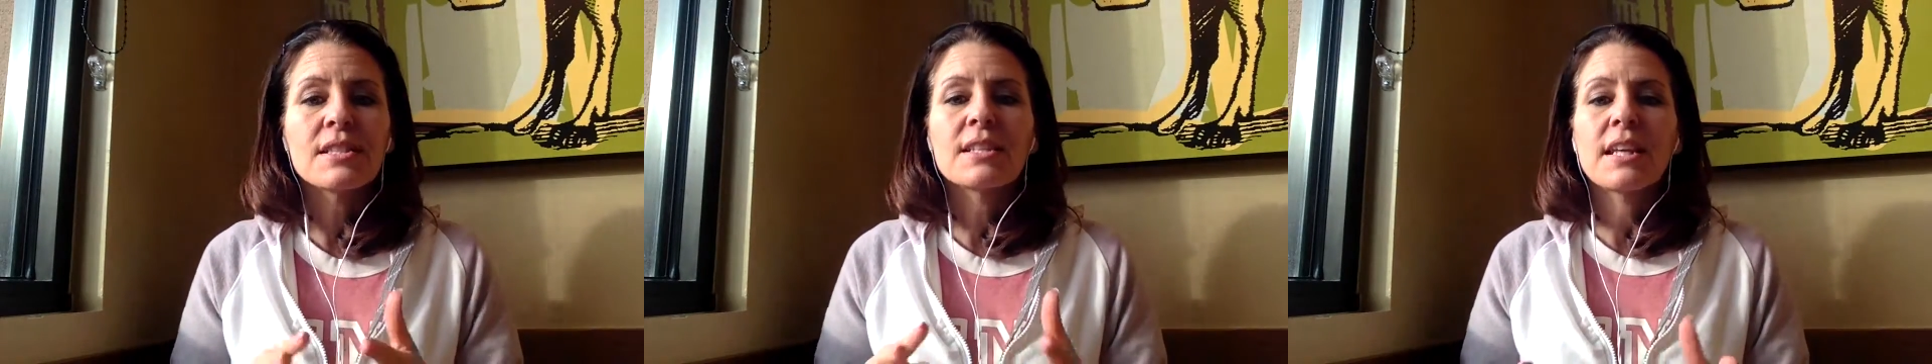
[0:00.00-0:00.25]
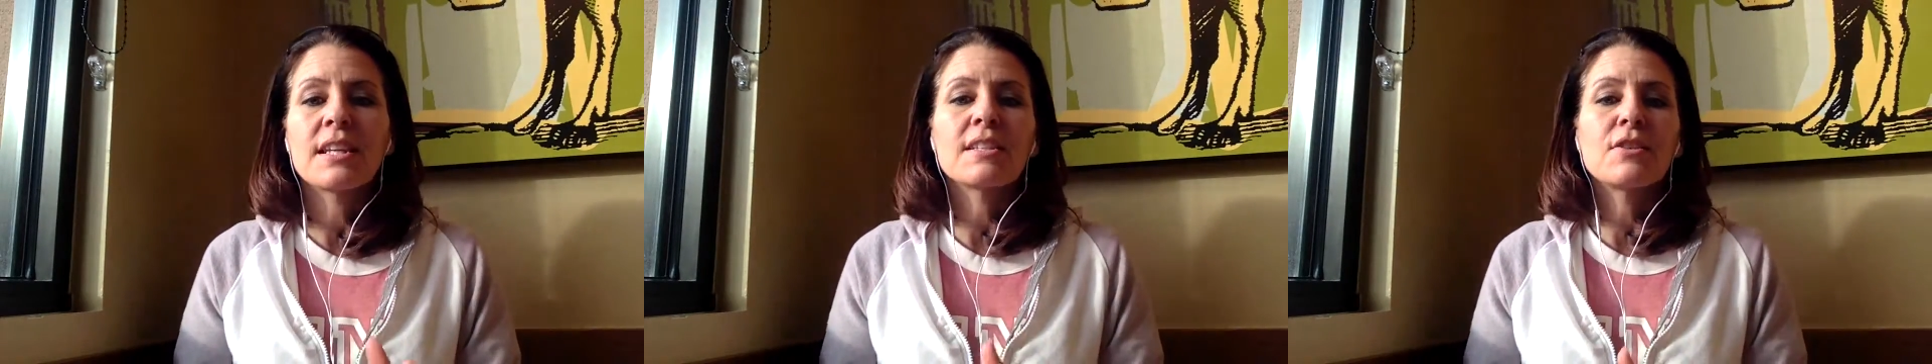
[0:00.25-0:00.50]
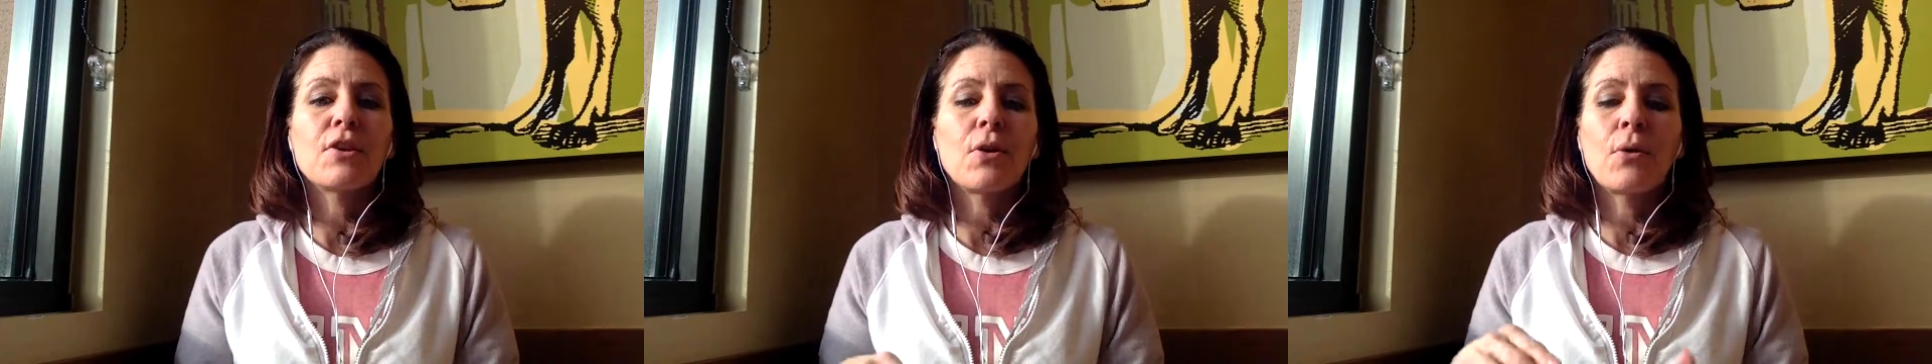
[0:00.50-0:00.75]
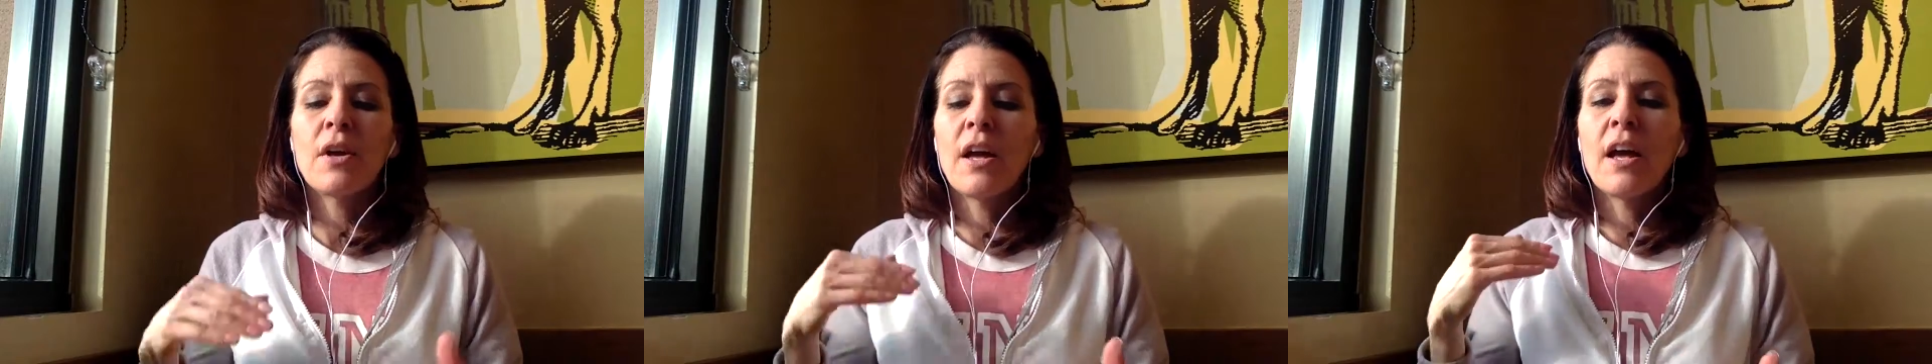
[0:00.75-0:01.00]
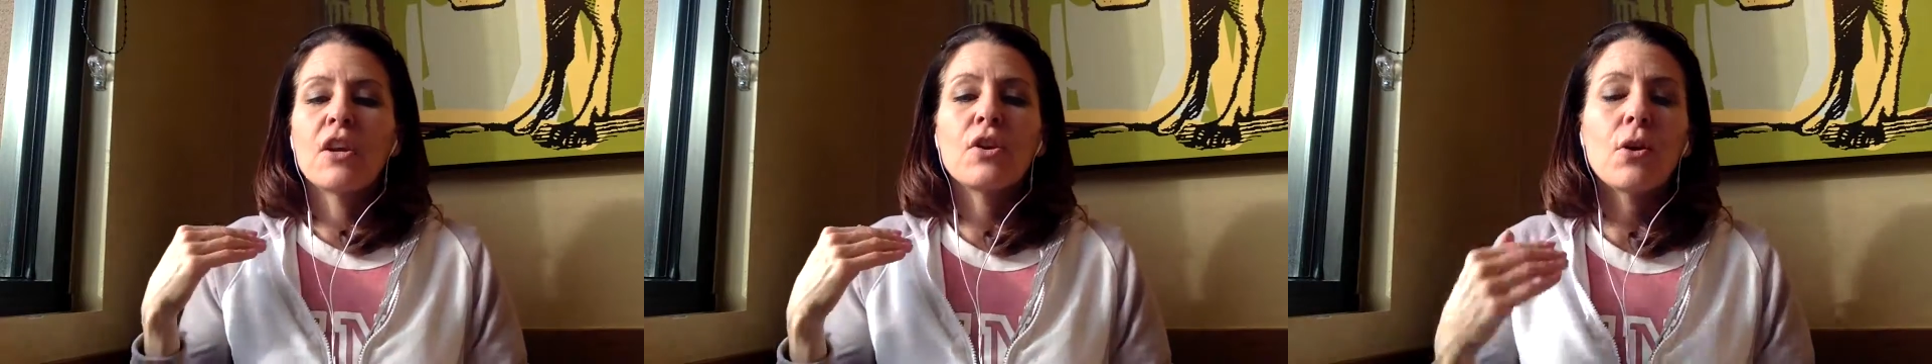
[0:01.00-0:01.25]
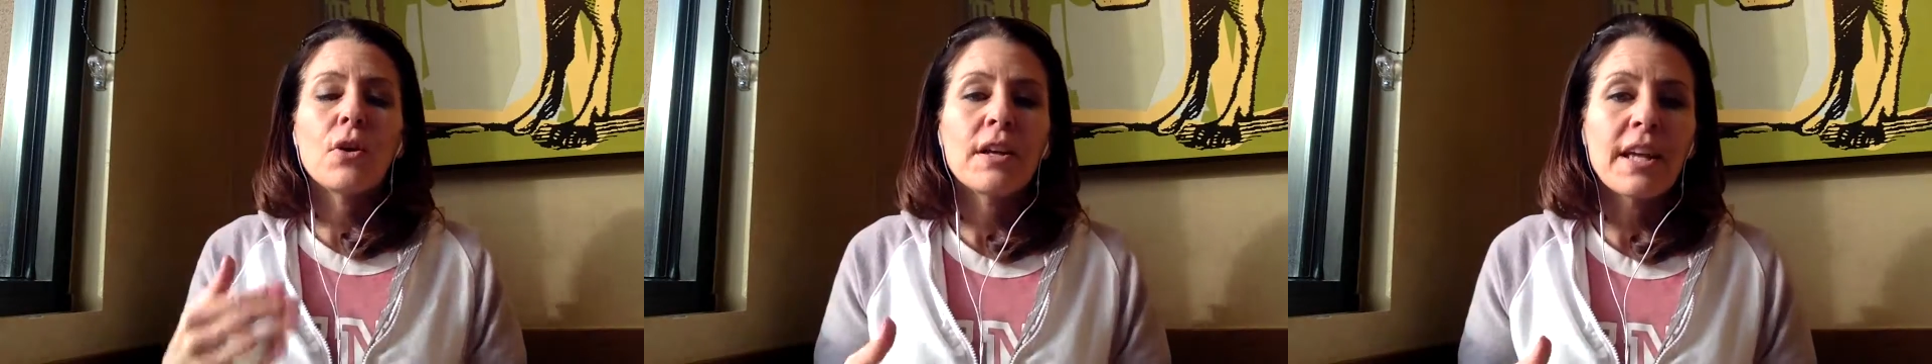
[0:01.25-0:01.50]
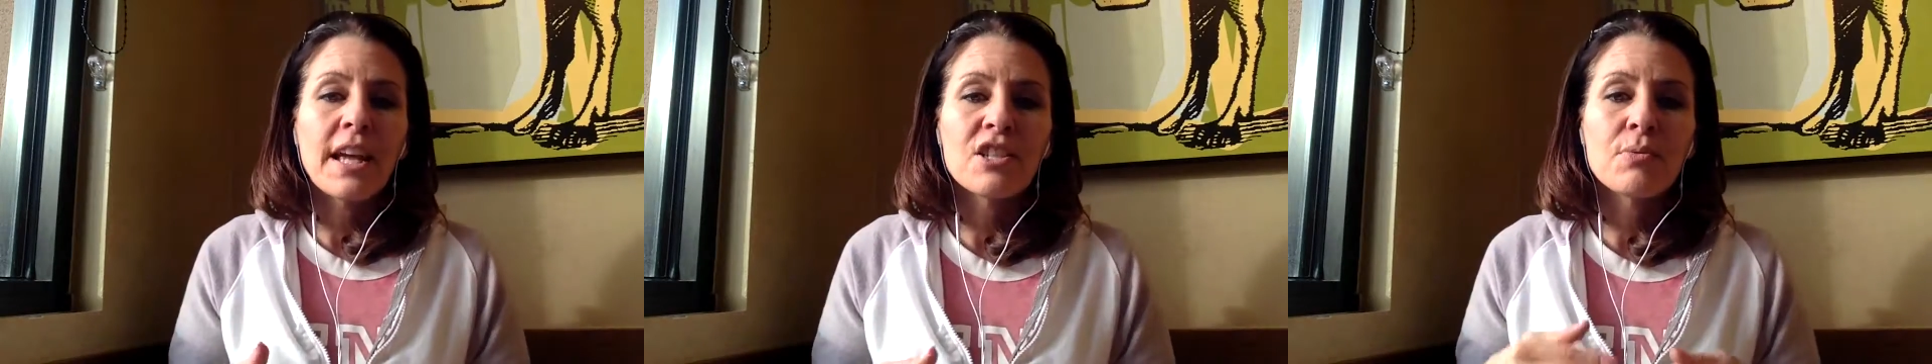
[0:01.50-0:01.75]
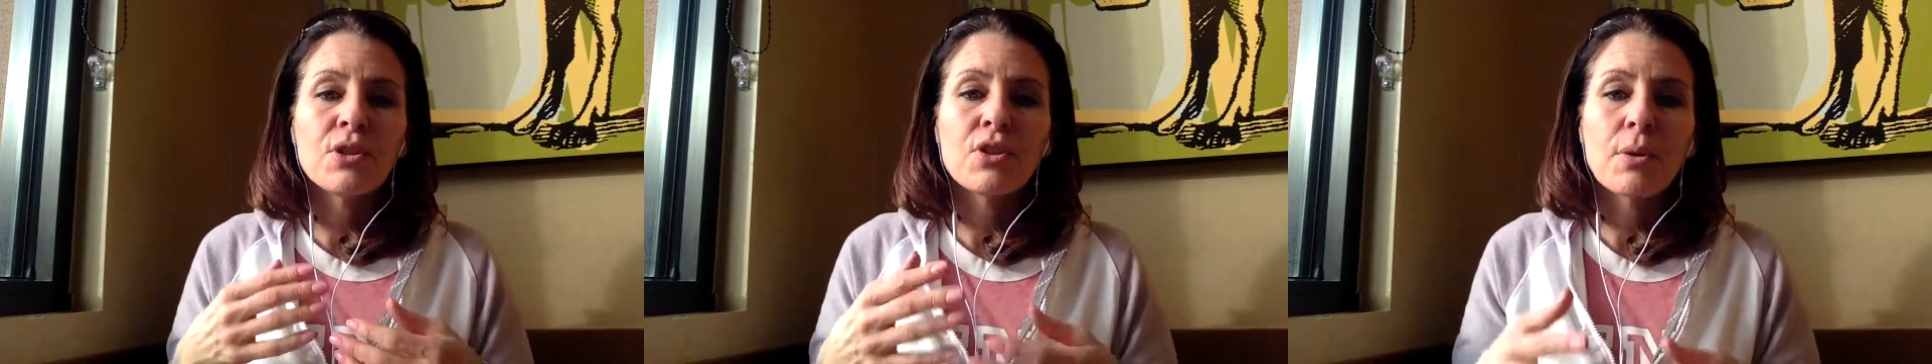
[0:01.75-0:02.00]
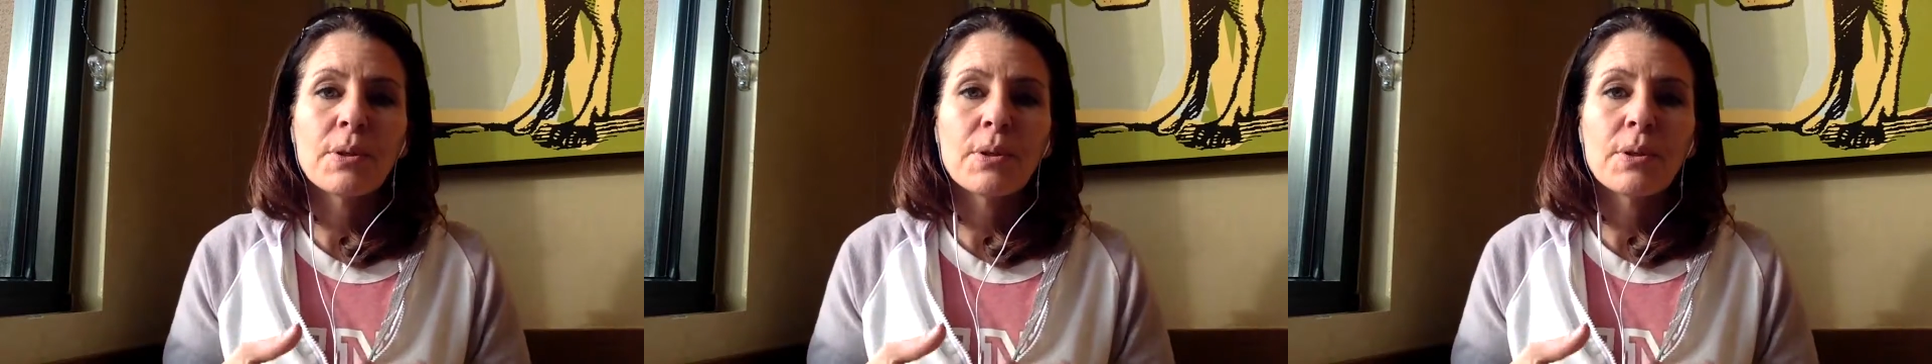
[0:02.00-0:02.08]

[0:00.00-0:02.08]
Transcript: let us know your engagement and your